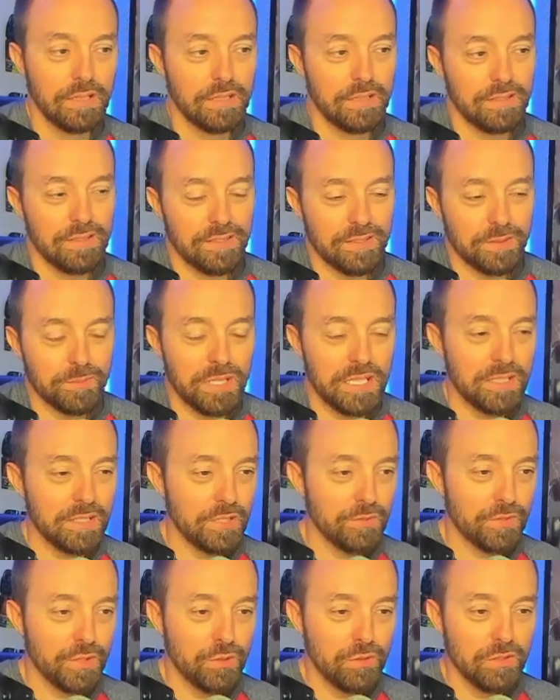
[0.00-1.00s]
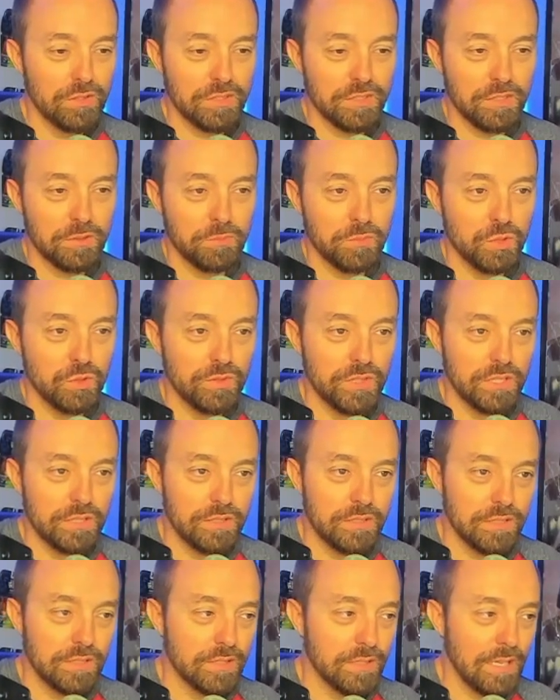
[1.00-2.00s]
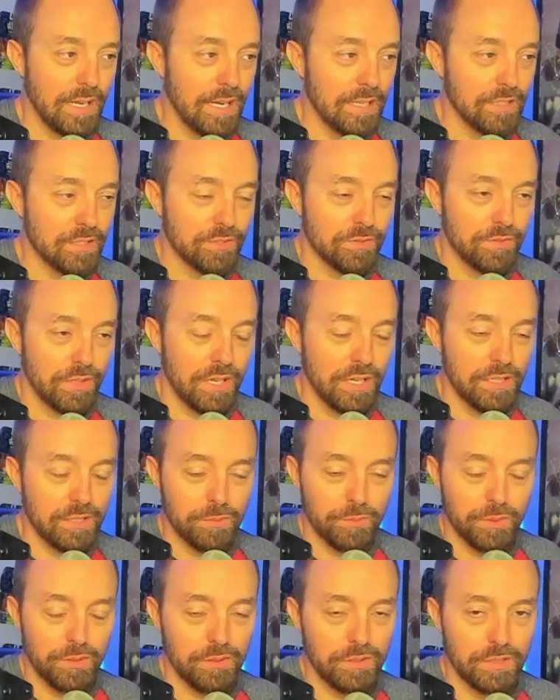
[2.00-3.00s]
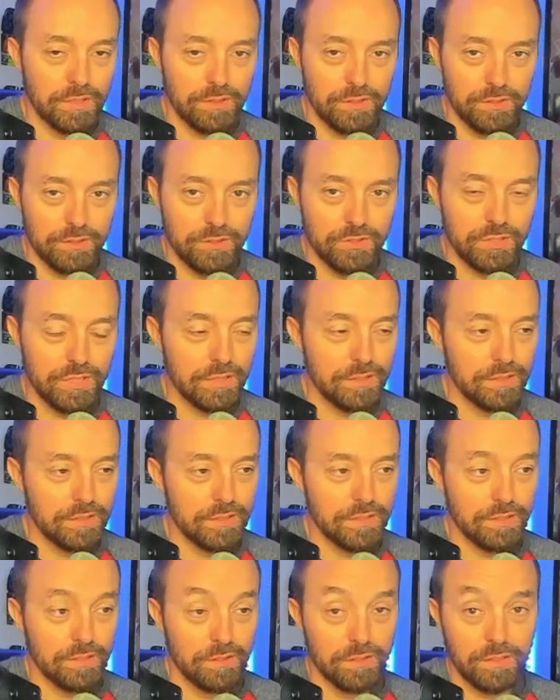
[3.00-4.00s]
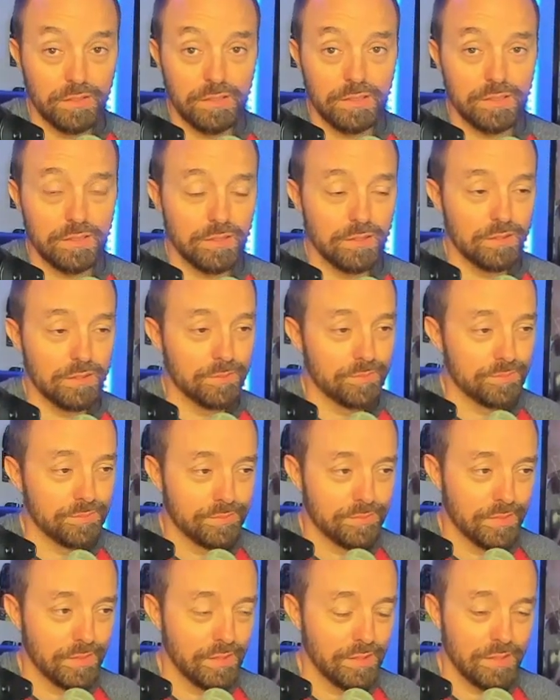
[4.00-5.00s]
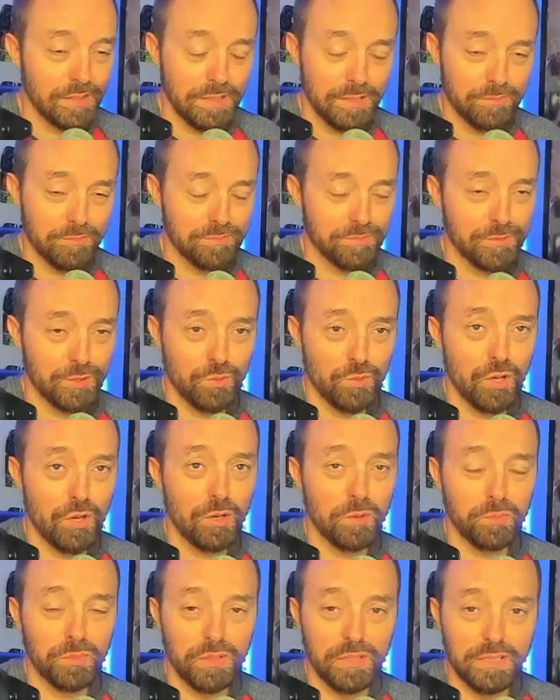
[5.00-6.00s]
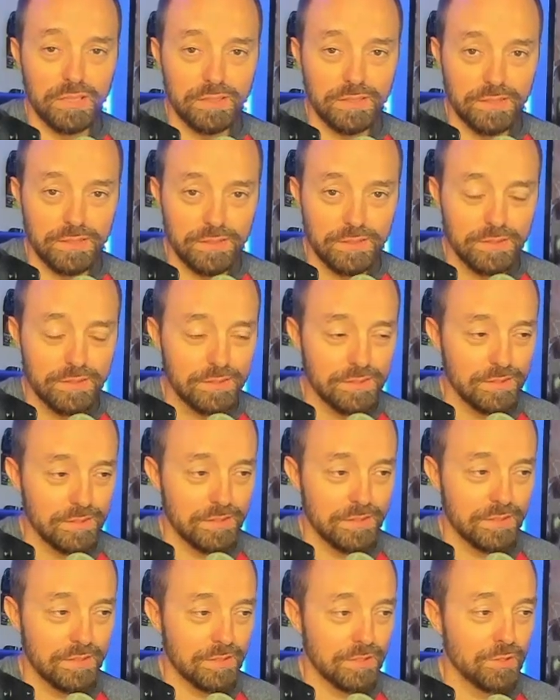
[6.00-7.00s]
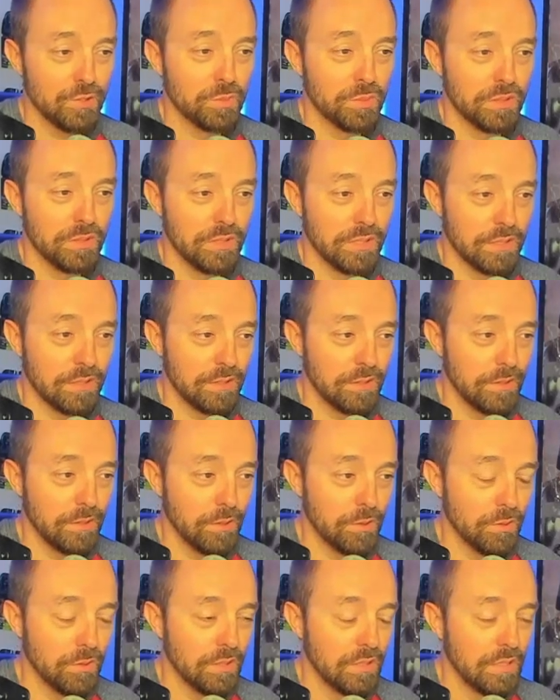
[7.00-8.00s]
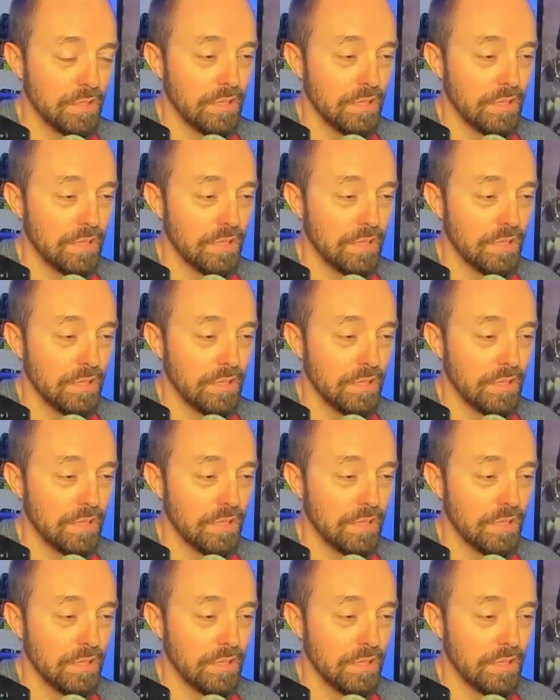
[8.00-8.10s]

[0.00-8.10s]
Like, man, if you look to movies to satisfy your political agenda, you're looking at you're looking at the wrong places. It's a stupid thing to do.